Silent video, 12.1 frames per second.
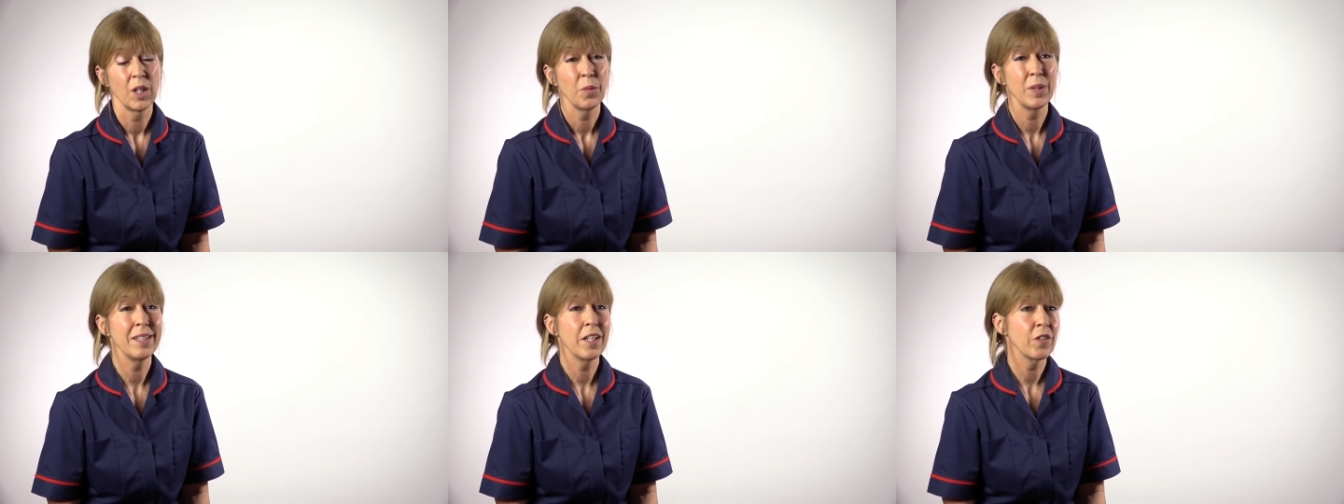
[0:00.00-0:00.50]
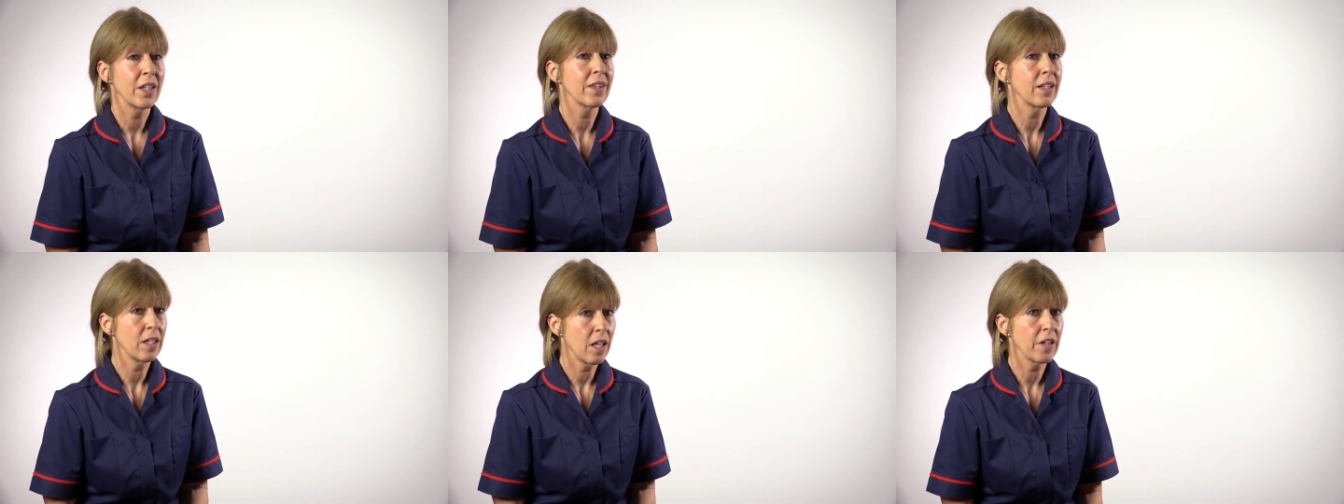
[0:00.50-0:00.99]
We know that
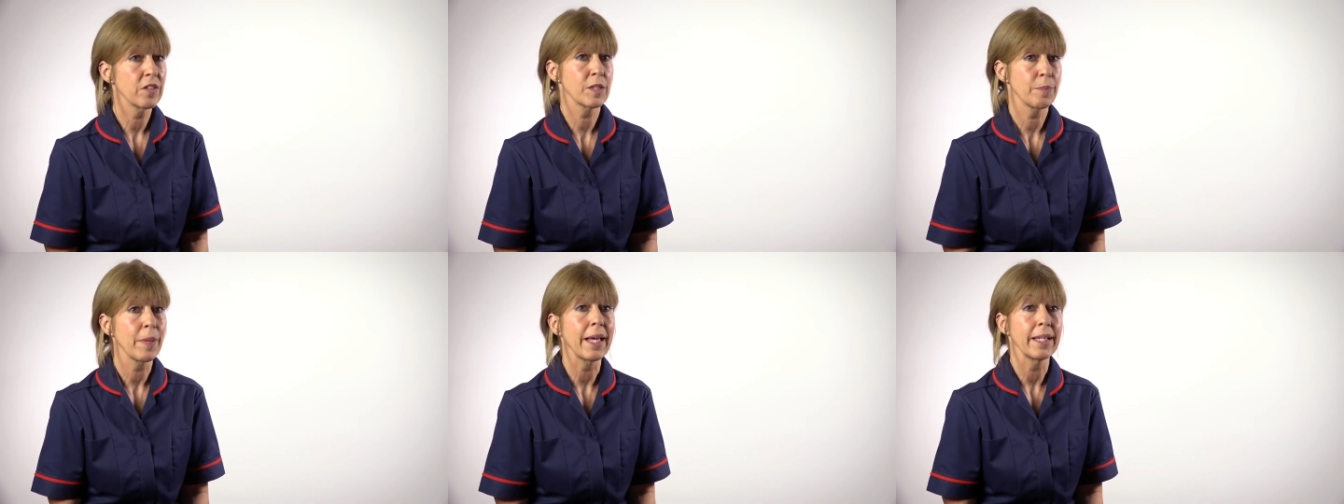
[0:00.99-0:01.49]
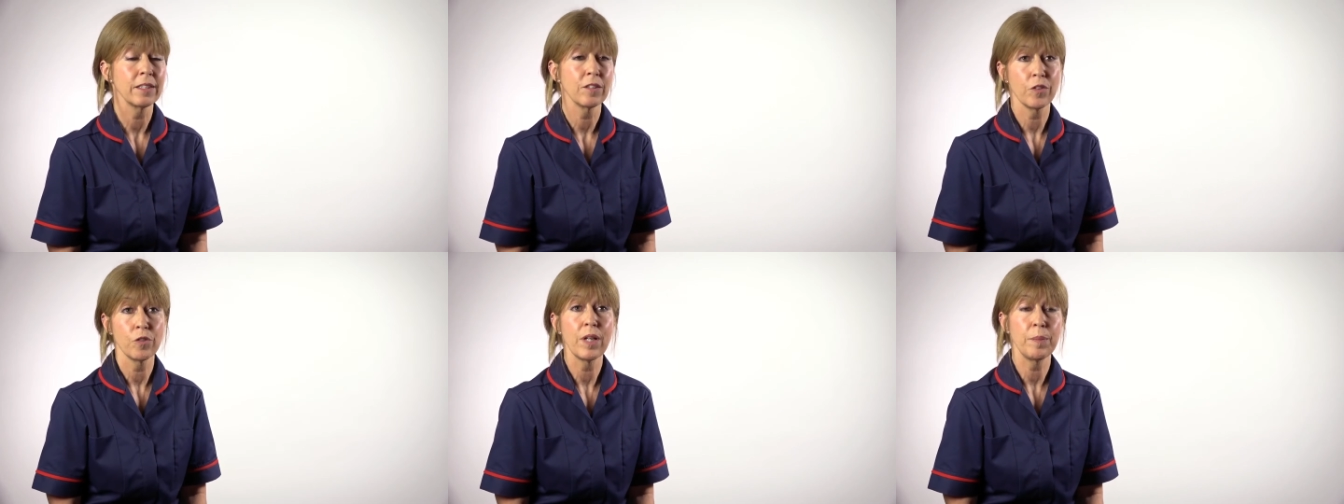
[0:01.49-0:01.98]
the lifespan
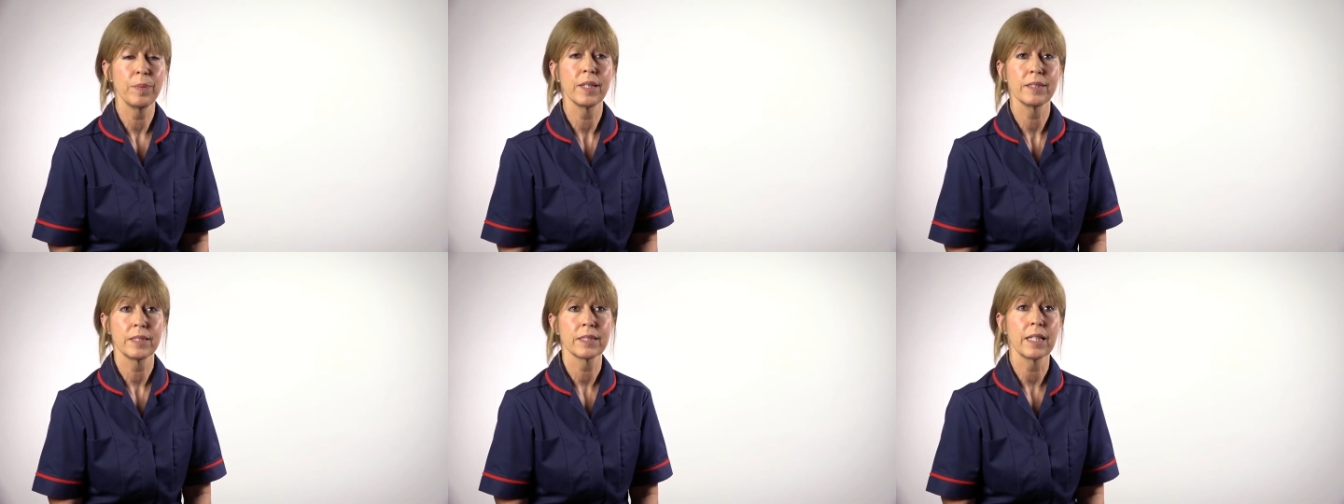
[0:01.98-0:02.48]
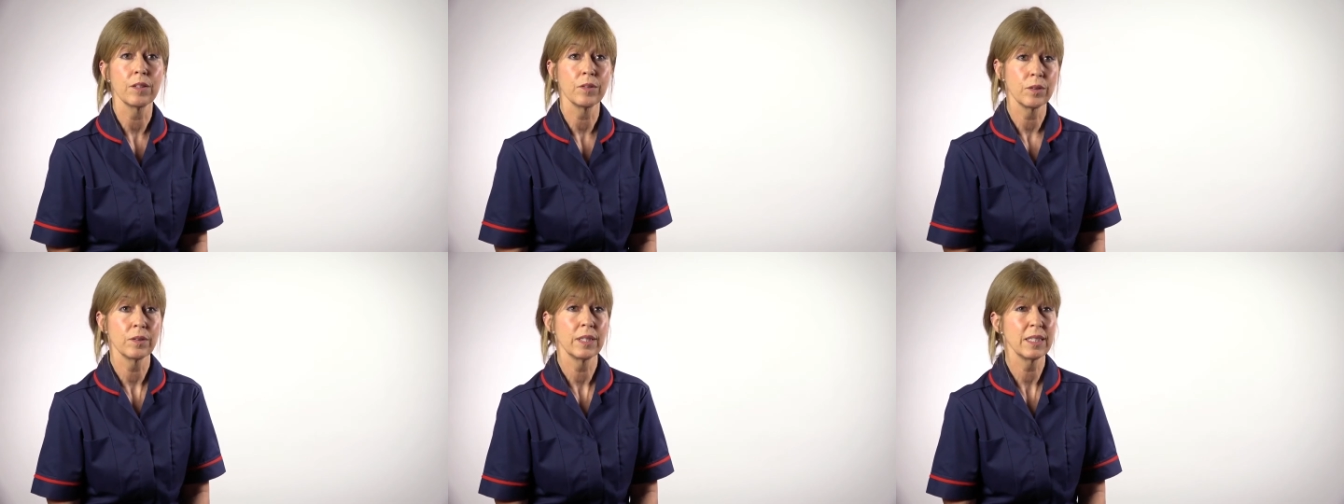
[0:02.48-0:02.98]
of the red blood
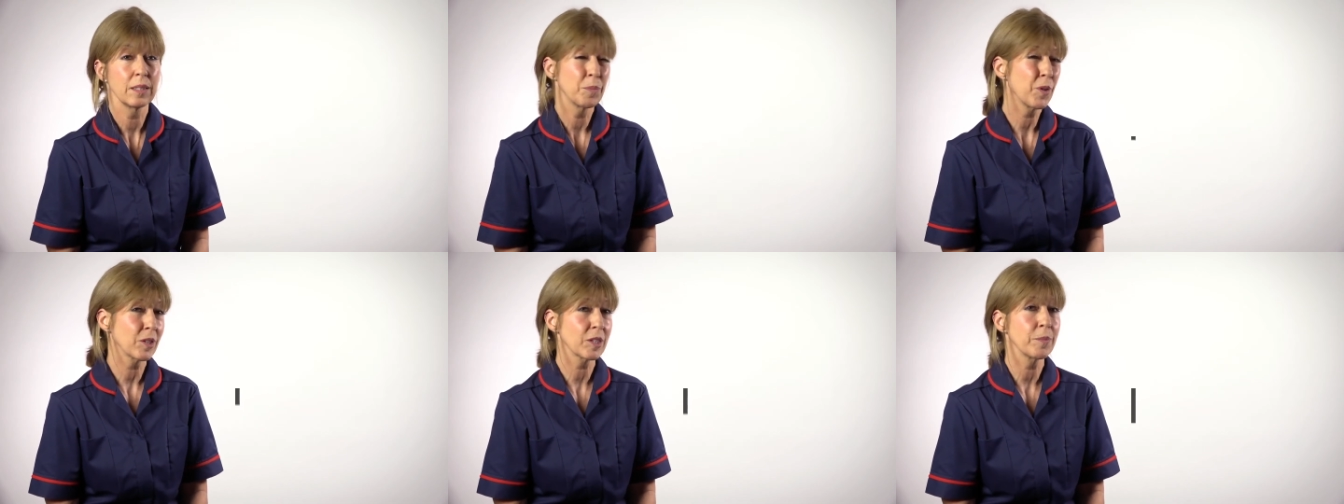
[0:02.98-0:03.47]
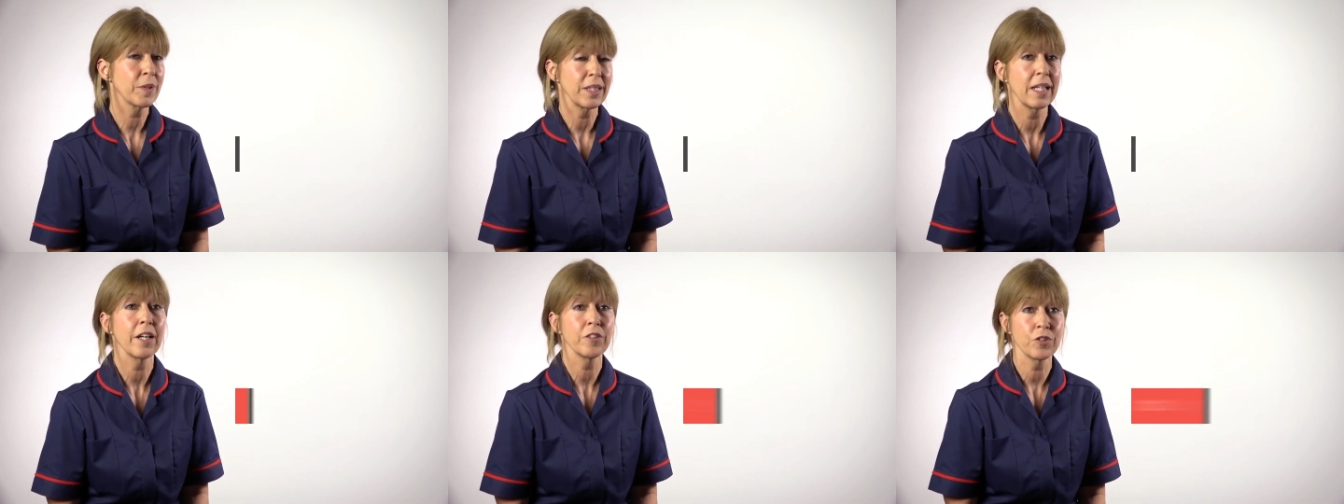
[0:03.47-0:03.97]
cell is
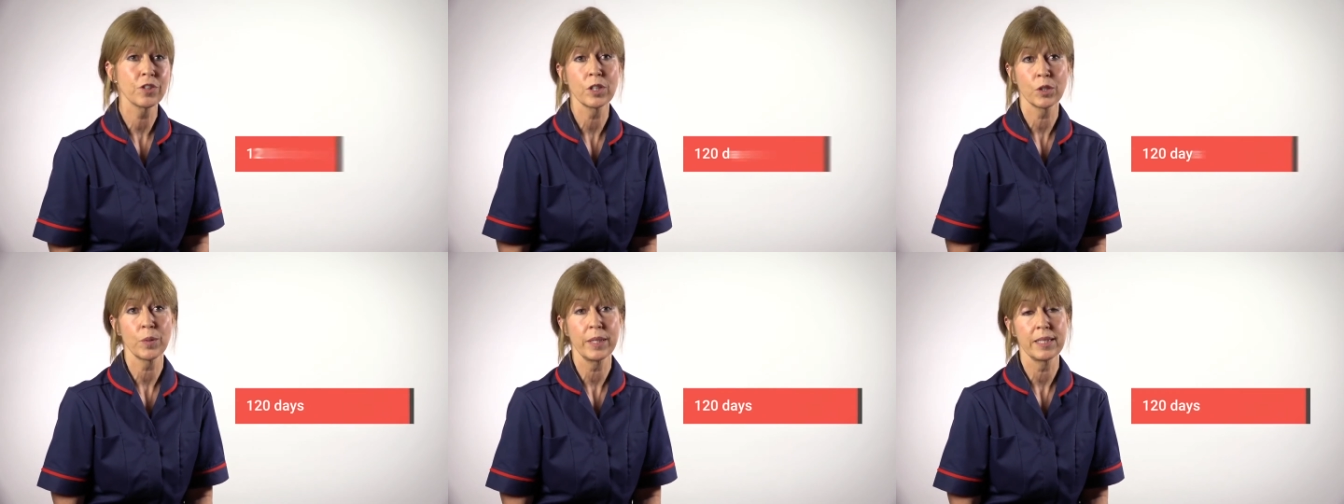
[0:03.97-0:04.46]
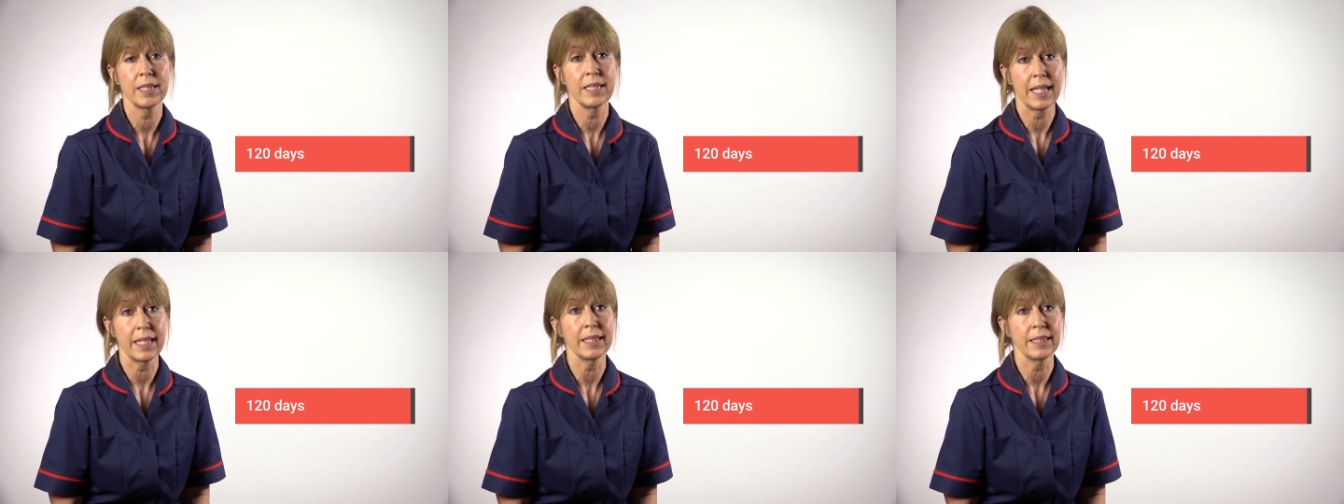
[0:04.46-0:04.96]
approximately 120
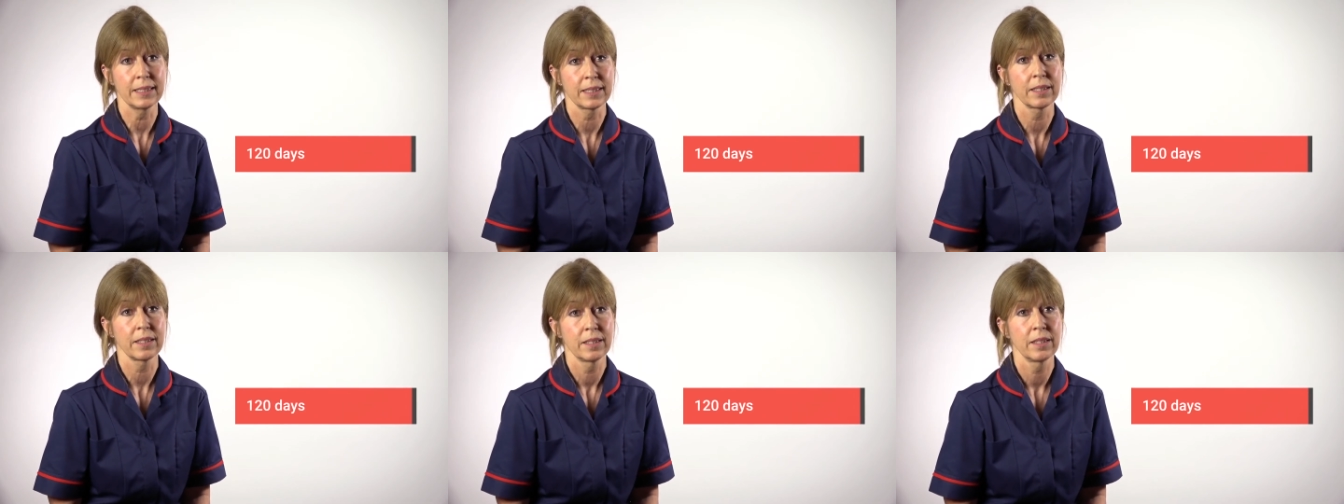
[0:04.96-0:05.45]
days.